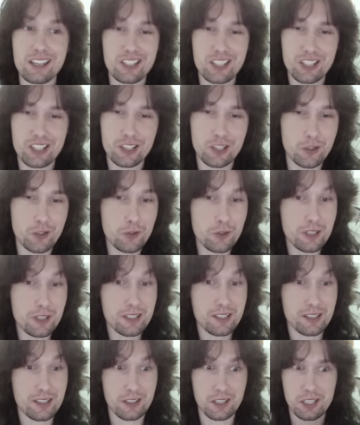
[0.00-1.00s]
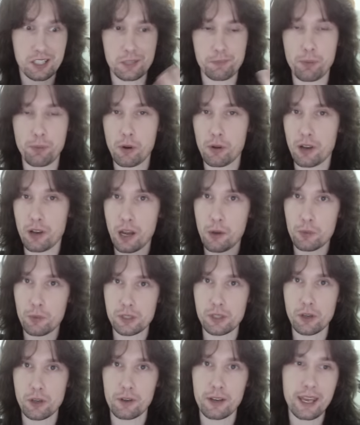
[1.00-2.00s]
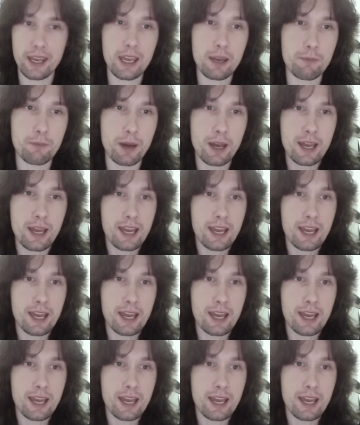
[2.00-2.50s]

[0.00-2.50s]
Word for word: soon as the spotlight was on him,